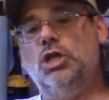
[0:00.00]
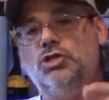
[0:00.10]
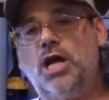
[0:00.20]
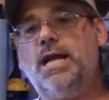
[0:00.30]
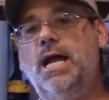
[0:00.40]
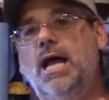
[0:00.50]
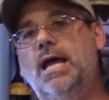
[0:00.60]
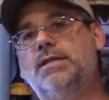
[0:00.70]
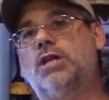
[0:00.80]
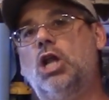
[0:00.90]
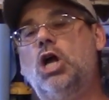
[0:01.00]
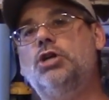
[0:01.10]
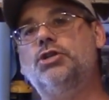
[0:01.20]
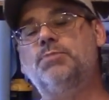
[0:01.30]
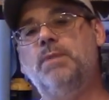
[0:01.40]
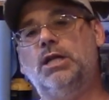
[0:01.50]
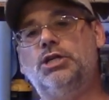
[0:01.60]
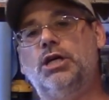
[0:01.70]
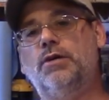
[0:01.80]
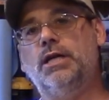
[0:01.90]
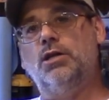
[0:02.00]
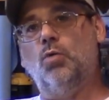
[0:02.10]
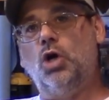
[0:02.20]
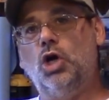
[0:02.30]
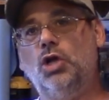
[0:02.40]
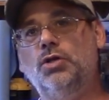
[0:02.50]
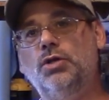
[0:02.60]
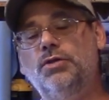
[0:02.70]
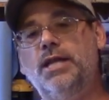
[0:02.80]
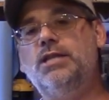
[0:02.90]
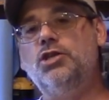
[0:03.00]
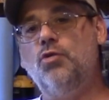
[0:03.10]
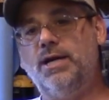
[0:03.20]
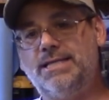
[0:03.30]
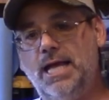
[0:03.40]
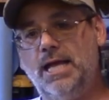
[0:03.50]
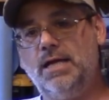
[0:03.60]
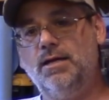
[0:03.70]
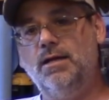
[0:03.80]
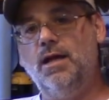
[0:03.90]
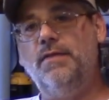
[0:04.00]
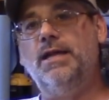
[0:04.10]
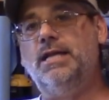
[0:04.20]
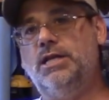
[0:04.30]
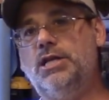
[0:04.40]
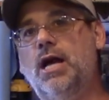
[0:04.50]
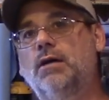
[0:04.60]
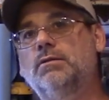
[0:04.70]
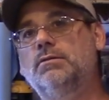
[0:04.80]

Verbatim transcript: China has the largest military in the world, then the USA, and then India.